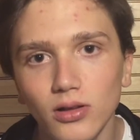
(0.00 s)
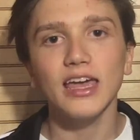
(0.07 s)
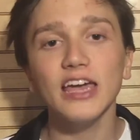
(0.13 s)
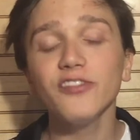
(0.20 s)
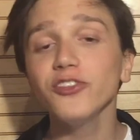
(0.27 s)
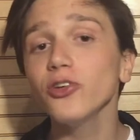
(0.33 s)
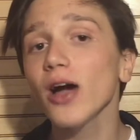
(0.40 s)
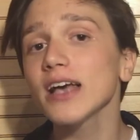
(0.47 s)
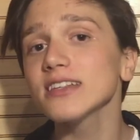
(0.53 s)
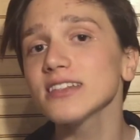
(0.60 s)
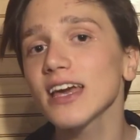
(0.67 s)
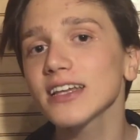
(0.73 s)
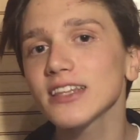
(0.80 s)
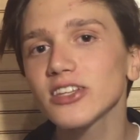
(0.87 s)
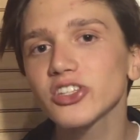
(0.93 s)
If you guys
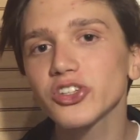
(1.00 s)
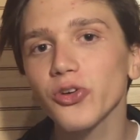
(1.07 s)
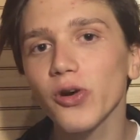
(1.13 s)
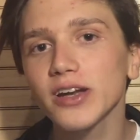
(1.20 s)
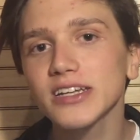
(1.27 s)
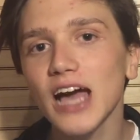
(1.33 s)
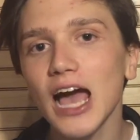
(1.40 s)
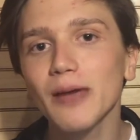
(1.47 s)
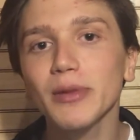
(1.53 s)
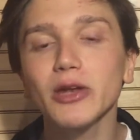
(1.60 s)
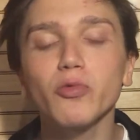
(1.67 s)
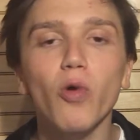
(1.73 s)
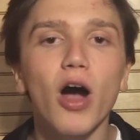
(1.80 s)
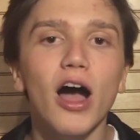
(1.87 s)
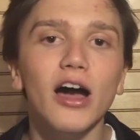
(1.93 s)
like this story time
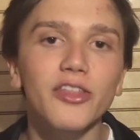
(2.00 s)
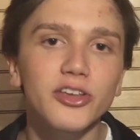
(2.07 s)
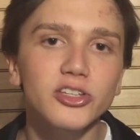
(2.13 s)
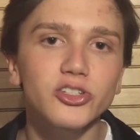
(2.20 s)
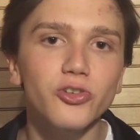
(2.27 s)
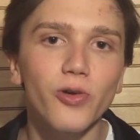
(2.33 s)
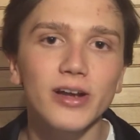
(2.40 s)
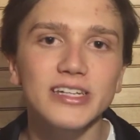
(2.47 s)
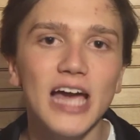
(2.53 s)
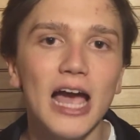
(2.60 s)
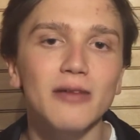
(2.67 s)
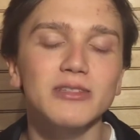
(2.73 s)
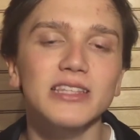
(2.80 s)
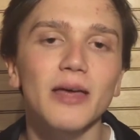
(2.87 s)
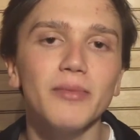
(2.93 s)
and want other story
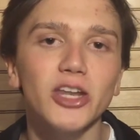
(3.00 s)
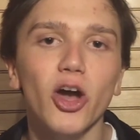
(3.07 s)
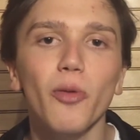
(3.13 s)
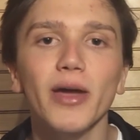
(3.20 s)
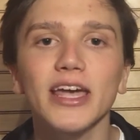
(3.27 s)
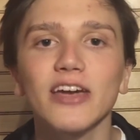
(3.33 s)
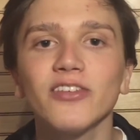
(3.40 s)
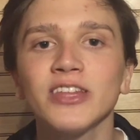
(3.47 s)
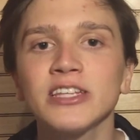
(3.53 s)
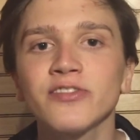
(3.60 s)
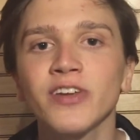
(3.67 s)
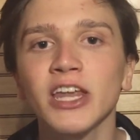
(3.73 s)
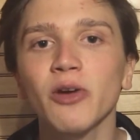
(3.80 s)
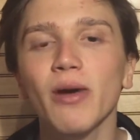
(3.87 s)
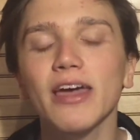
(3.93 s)
times, let me know by giving this
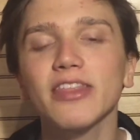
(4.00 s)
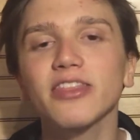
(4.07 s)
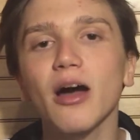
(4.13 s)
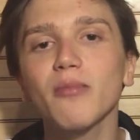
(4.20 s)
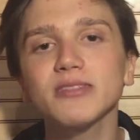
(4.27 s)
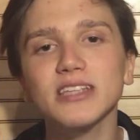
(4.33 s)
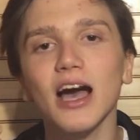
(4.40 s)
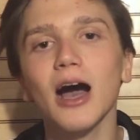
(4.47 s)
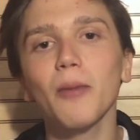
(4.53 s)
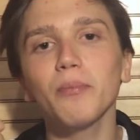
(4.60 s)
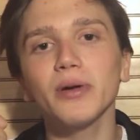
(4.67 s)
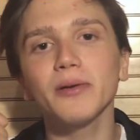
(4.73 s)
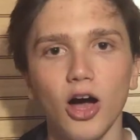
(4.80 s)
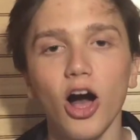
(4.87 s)
video a thumbs up.